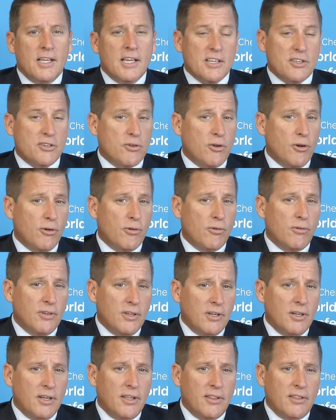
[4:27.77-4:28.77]
Yeah,
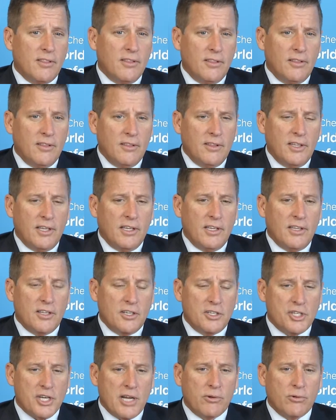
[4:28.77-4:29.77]
so
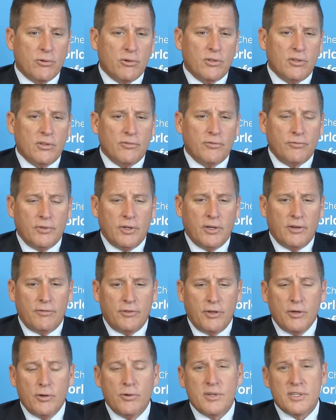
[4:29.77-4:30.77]
the general
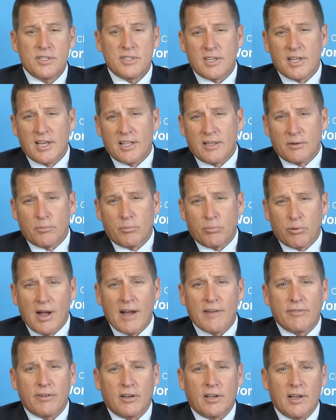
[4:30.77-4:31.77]
view is that
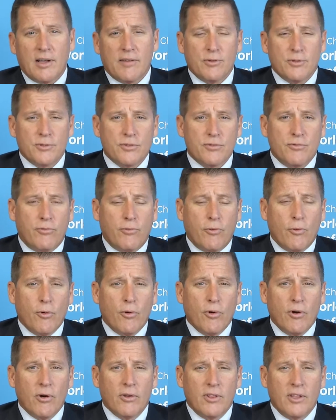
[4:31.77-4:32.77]
profit levels
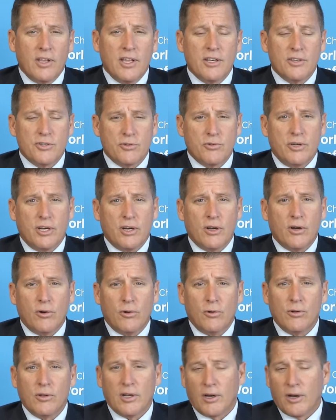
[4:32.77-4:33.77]
for the industry as a
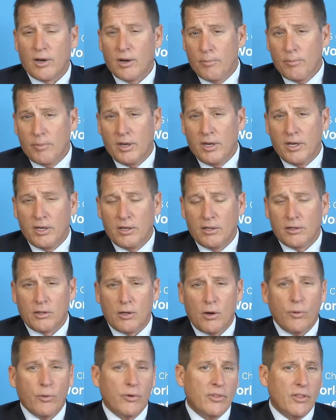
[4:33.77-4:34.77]
whole are going to be
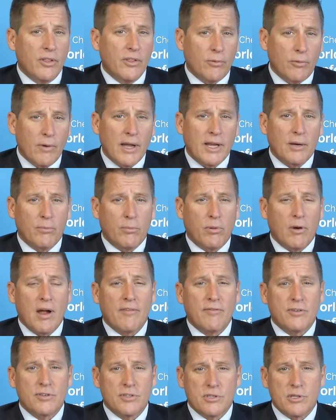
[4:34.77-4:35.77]
lower than the record
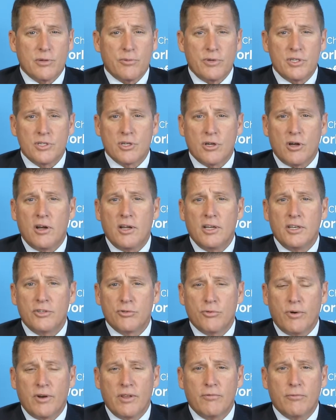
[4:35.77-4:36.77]
profits that we saw in
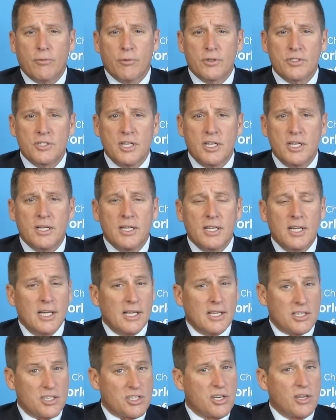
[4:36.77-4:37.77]
2014.
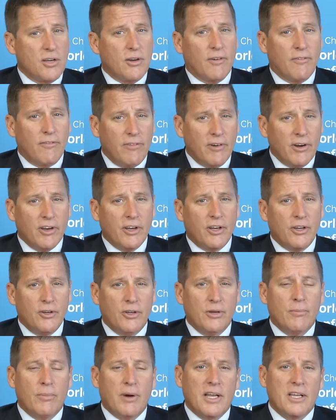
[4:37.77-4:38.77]
Still very
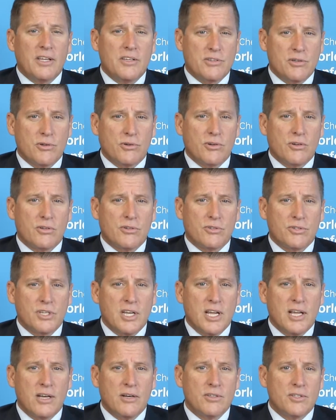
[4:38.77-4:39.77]
good by historical
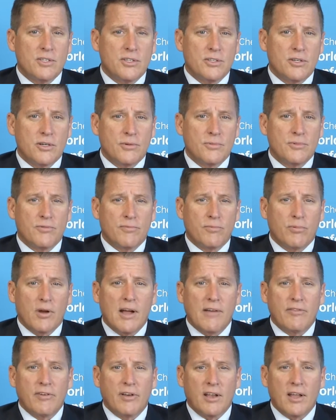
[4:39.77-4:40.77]
standards in terms of
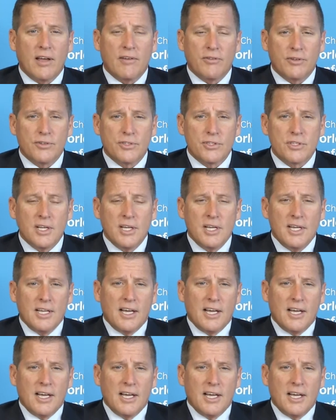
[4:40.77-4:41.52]
profit levels.